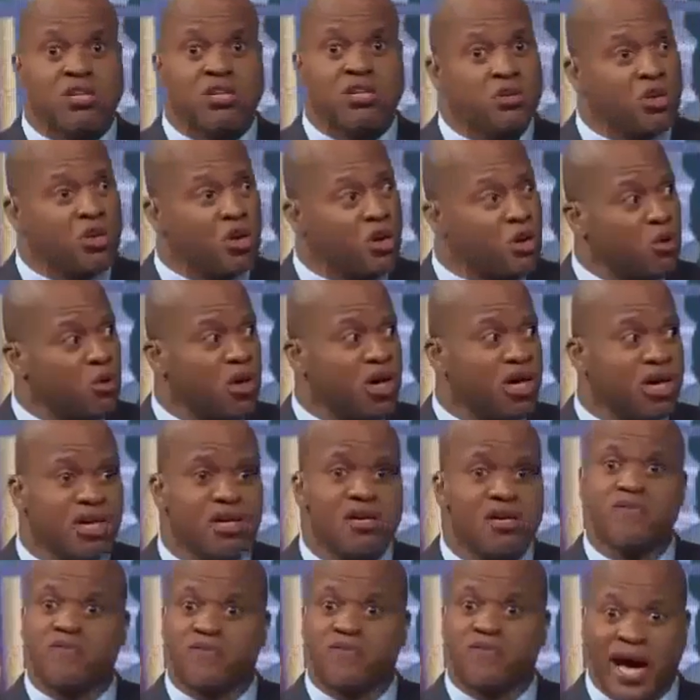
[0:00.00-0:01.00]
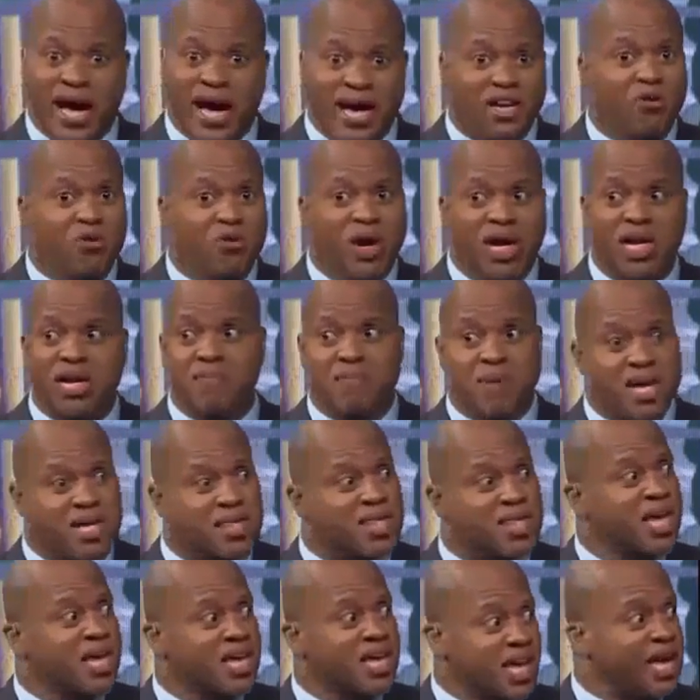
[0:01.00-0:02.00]
You know what? Find a way to
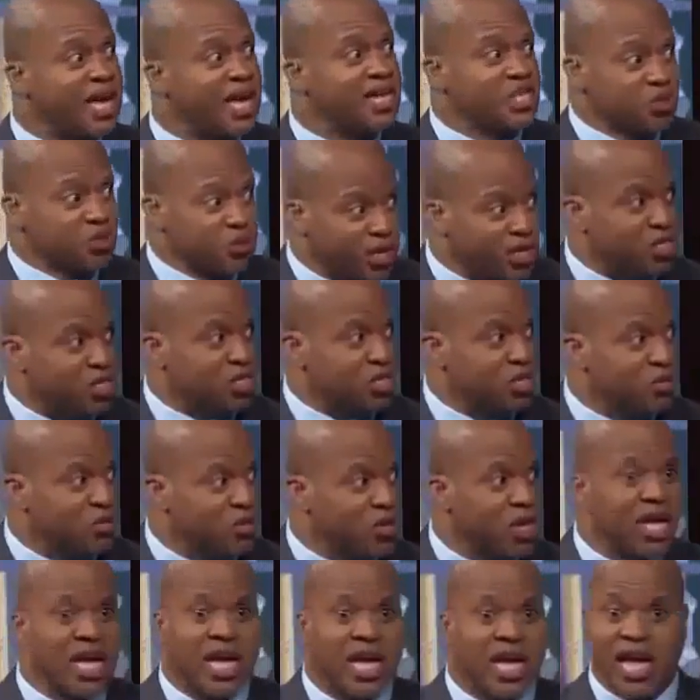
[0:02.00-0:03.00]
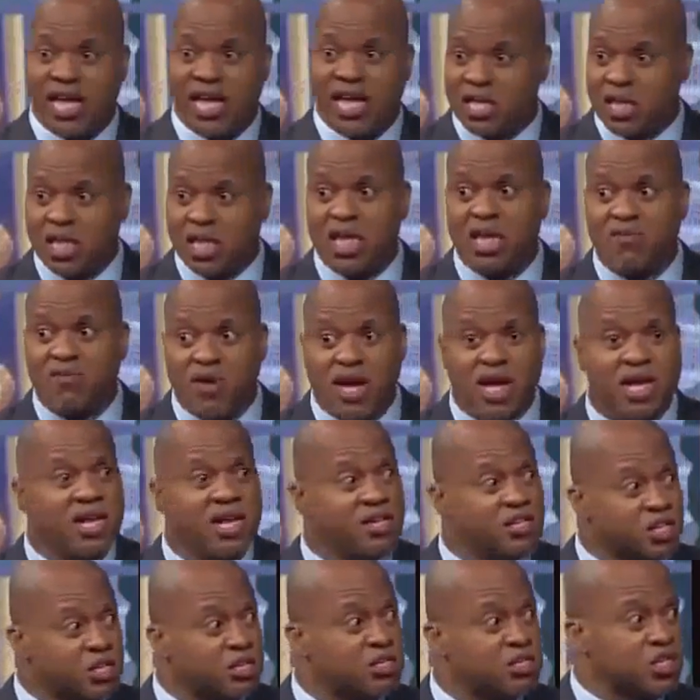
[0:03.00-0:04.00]
make that guy trust you and alleviate
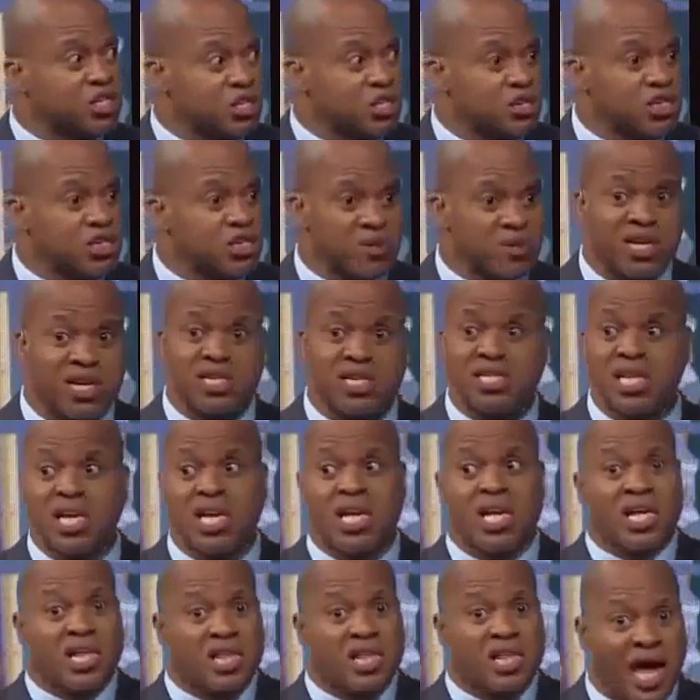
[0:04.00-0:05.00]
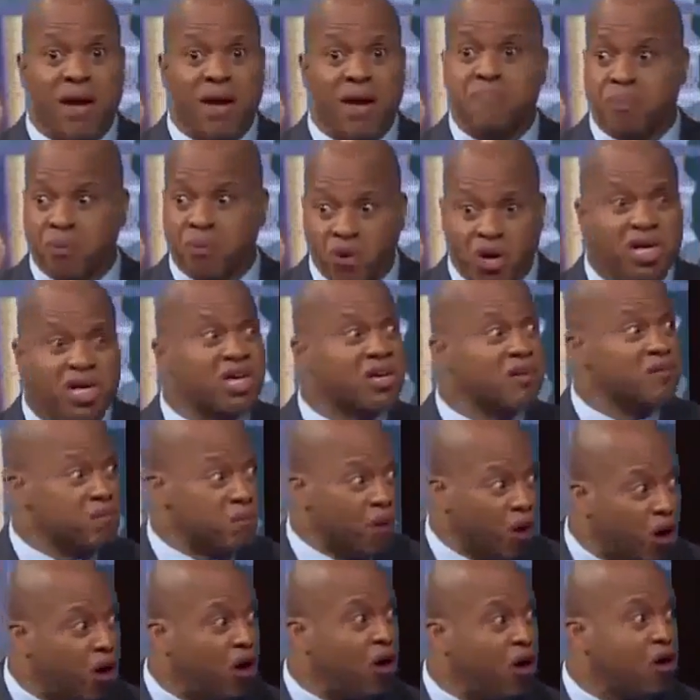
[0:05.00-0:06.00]
his concerns, because that boy
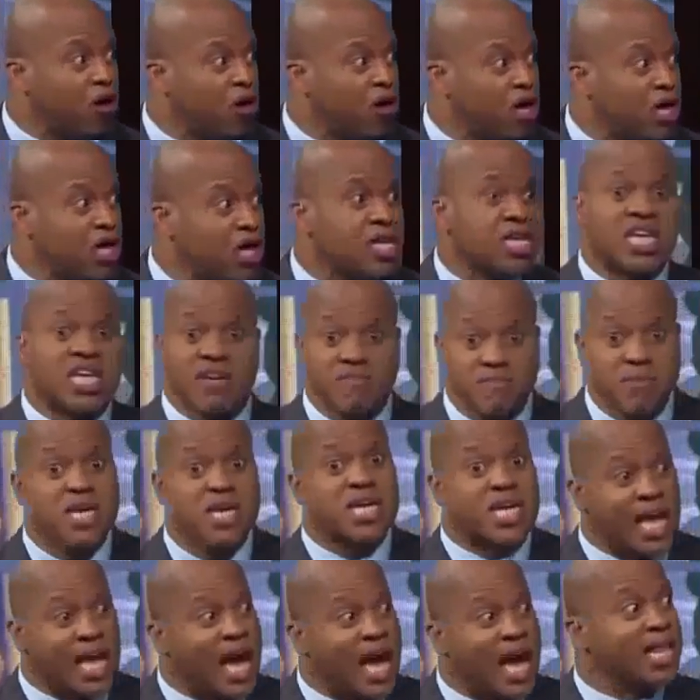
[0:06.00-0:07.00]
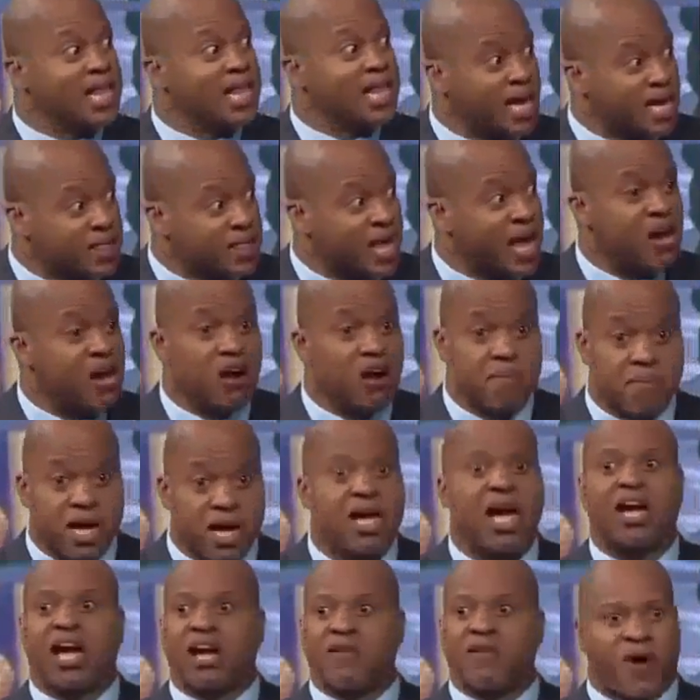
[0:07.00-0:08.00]
can ball. Give me a guy like that.
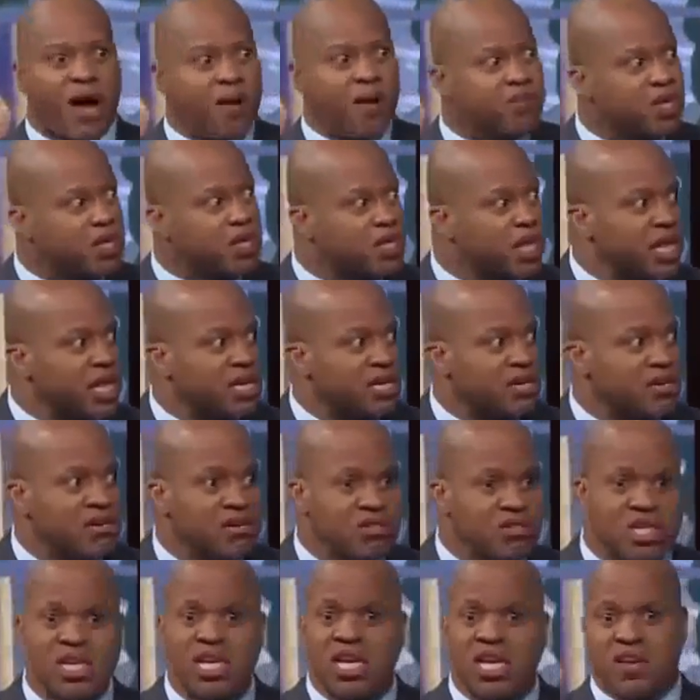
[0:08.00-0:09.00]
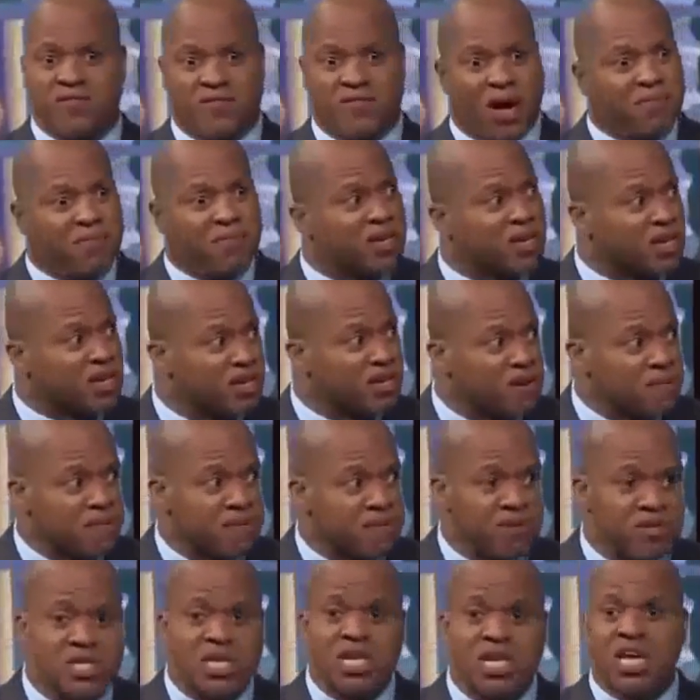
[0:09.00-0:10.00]
If I'm the Lakers, if I'm the
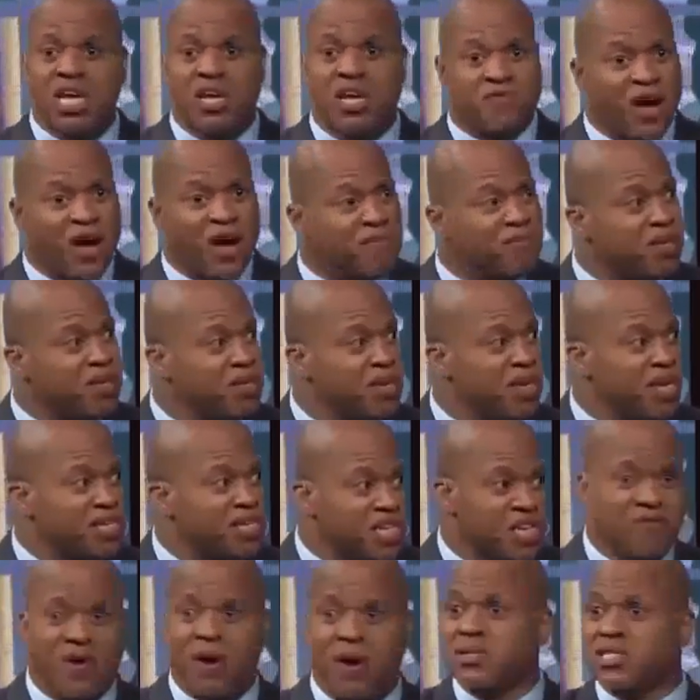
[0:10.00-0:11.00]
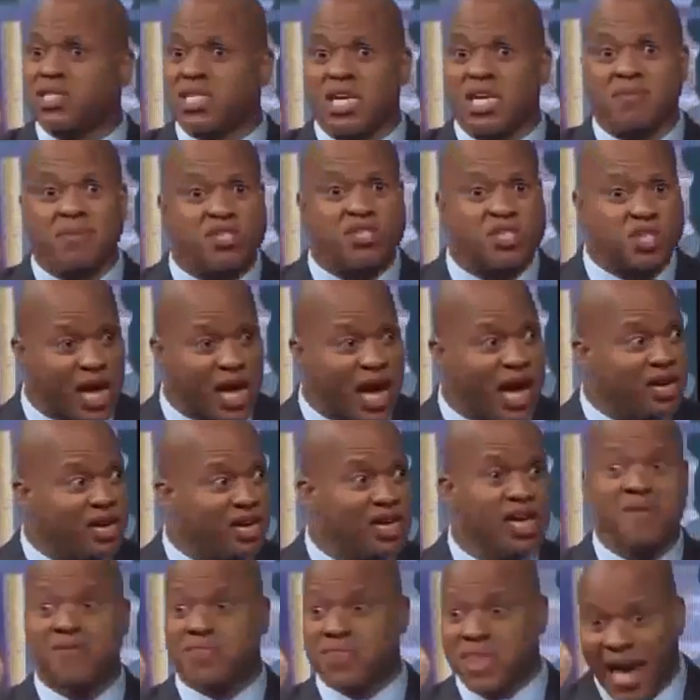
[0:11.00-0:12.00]
Clippers, if I'm the Knicks, if I'm a team in
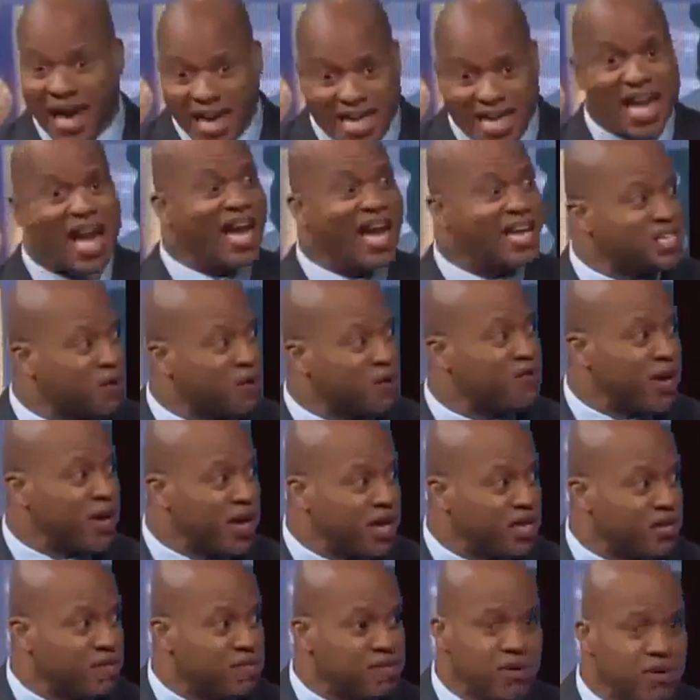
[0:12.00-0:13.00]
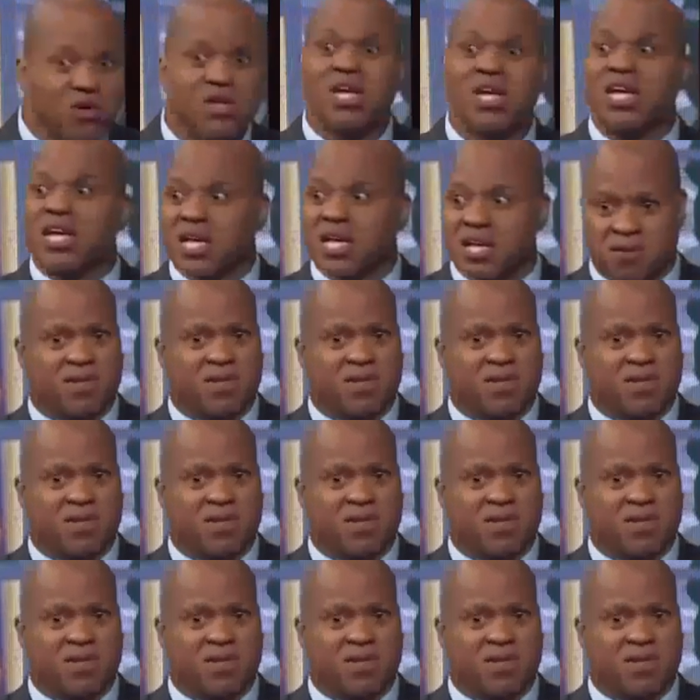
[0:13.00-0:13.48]
China, if that guy's available,